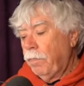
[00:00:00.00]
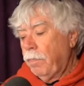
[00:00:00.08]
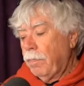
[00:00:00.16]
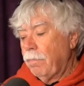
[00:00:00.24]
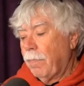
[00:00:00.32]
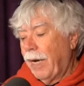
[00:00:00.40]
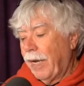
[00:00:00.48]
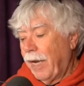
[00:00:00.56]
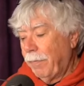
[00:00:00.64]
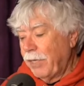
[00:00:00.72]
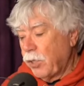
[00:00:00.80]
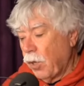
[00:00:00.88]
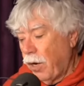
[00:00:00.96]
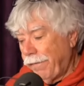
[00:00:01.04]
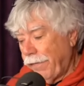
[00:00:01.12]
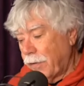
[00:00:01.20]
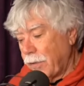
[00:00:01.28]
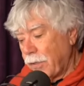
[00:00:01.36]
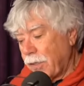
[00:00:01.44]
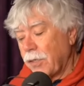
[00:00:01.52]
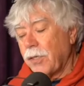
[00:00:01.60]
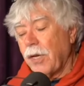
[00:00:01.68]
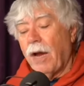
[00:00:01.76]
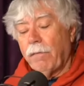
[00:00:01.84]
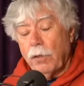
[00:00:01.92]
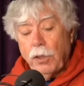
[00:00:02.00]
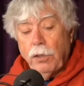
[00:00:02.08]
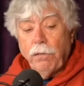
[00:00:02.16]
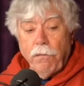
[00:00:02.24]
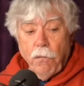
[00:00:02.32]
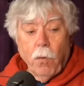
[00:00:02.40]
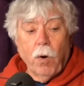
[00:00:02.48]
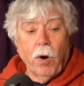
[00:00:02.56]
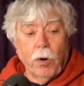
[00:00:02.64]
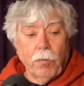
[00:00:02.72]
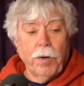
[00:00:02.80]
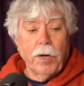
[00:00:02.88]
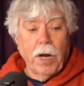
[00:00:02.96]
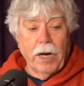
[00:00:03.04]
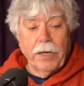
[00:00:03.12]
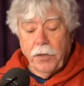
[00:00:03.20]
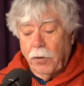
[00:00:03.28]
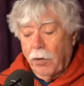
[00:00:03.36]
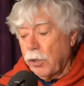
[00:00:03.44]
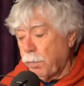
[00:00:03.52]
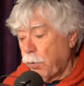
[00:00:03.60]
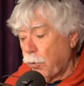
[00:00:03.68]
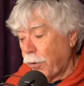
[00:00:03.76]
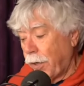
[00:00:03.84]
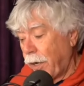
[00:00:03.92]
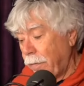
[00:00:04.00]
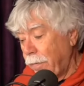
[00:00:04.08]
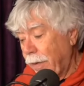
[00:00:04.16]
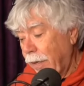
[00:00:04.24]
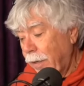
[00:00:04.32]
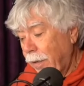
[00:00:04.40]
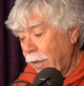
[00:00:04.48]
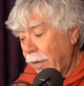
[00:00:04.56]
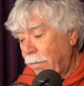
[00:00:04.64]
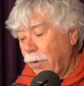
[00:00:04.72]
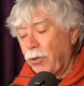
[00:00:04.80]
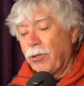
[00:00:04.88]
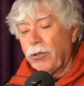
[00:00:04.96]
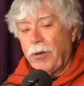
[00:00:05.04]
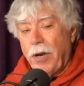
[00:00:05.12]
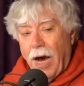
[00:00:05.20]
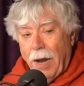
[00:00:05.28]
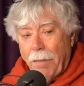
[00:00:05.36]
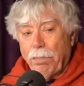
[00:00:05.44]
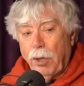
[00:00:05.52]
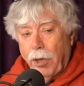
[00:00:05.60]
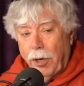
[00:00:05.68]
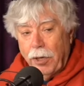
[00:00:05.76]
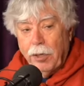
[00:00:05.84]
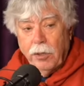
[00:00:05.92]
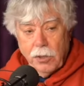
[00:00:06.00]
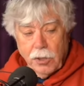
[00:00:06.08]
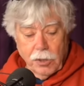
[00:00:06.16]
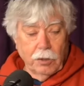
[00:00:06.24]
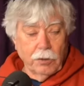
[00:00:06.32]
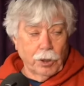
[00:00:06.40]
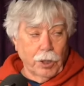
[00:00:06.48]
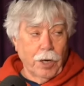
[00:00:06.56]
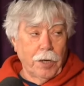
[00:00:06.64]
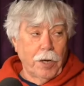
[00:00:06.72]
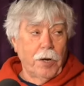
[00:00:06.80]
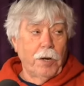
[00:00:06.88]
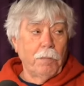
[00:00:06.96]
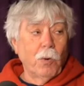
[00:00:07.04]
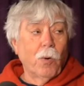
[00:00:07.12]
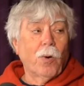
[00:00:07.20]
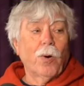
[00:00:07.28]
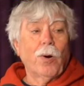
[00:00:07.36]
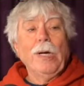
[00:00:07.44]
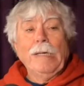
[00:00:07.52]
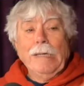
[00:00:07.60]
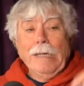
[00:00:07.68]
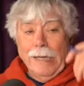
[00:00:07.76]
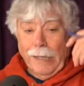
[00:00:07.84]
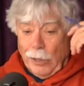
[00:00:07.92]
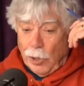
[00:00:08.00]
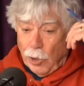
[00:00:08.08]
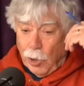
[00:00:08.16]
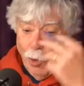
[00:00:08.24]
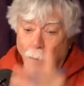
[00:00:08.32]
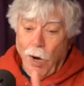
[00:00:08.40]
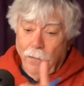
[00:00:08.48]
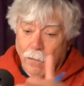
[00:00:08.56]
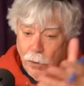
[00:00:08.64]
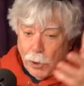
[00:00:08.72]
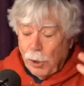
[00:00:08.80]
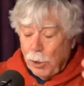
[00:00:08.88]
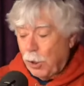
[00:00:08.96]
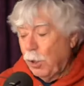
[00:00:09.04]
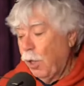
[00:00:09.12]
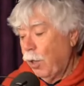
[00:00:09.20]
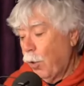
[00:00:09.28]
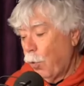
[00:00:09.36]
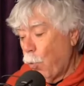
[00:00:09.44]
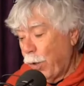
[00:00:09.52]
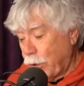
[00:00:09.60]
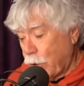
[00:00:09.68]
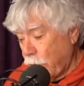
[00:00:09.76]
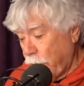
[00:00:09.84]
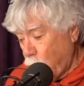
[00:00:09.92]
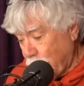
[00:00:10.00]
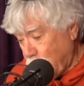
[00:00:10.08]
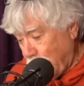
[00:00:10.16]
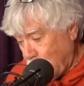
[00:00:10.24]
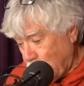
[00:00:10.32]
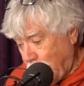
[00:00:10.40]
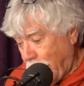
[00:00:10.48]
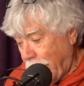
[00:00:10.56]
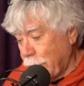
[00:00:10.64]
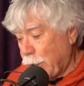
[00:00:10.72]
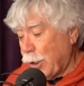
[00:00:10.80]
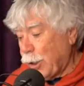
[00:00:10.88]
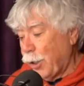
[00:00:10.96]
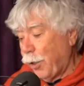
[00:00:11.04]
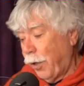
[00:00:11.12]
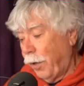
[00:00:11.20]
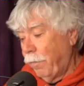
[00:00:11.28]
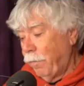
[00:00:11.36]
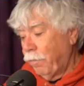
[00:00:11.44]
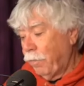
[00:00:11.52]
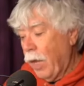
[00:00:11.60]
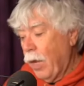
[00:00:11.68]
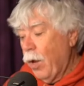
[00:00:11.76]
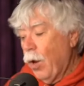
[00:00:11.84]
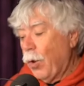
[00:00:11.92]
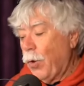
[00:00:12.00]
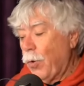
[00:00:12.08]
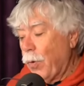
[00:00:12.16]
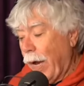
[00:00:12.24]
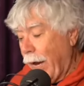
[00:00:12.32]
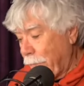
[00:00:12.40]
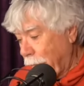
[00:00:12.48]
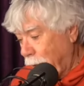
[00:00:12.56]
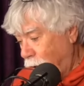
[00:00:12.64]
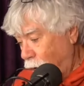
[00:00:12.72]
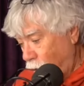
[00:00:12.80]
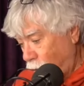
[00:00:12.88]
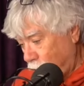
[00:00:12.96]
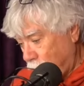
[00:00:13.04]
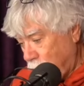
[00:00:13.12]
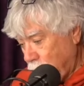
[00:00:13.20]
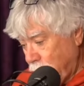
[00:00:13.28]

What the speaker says: Miami's offense is averaging 409 yards per game, but you're not playing in the sunshine anymore. It's Tua versus winter vortex. Kansas City, you got Mahomes,